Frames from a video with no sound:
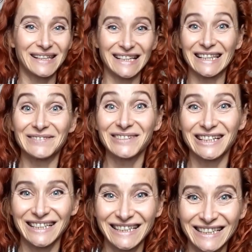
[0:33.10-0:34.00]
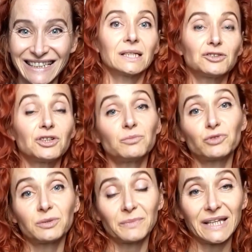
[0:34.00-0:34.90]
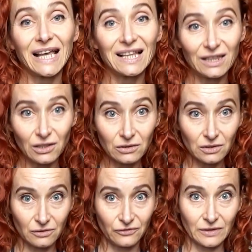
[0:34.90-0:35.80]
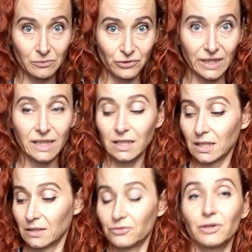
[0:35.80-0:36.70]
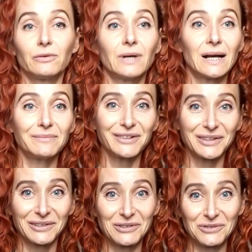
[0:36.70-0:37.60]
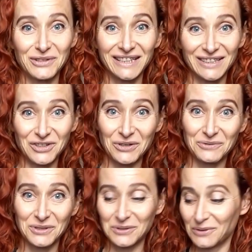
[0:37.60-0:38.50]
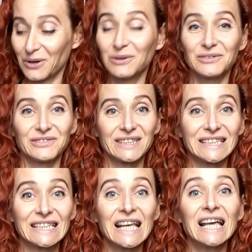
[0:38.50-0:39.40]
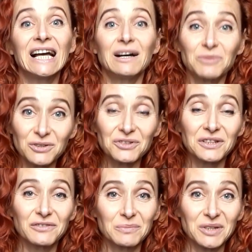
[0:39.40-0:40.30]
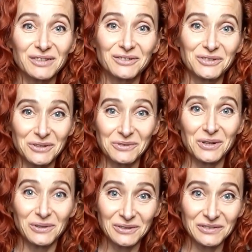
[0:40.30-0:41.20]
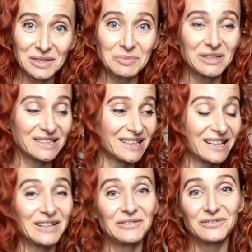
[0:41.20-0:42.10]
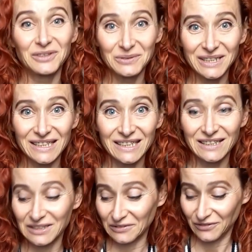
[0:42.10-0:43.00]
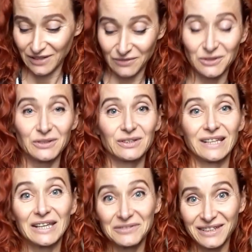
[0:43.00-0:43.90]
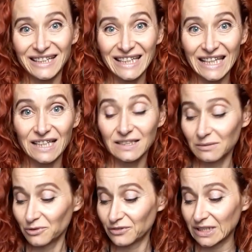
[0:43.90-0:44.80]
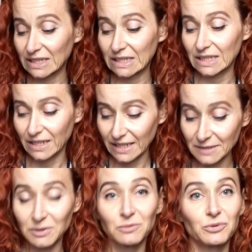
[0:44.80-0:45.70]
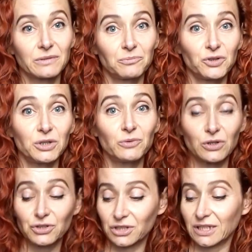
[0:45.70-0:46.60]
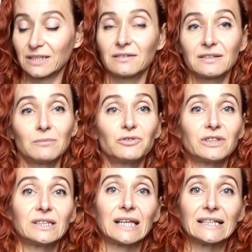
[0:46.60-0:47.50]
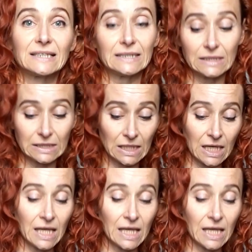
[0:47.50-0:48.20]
Clever. And she brought me a lot of fabric, so I'm going to try and show you all of it. I'm not sure if I'm going to show you all of it because I have no idea if I've got everything here. Some of it has been pre-washed, some of it hasn't.